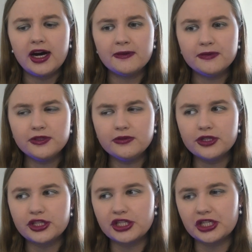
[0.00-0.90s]
I wonder
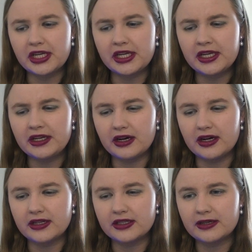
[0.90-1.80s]
what she
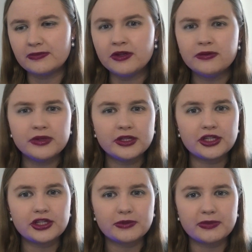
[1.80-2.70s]
does. I'm not really
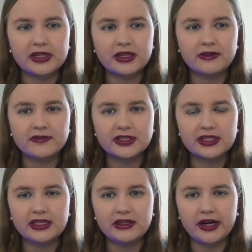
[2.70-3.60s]
sure, but
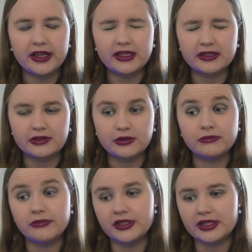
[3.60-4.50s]
obviously Niall has the
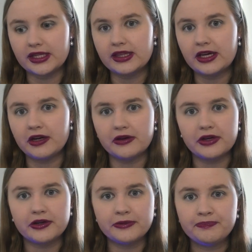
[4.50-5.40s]
whole music thing going
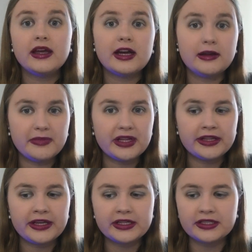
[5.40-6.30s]
on.
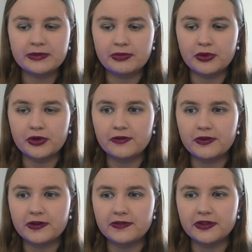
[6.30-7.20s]
Amelia is supportive
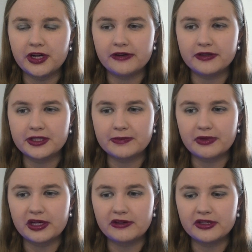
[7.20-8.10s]
of Niall's
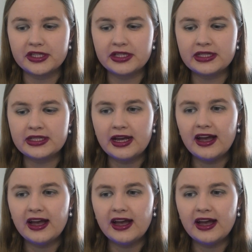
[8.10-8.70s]
priorities.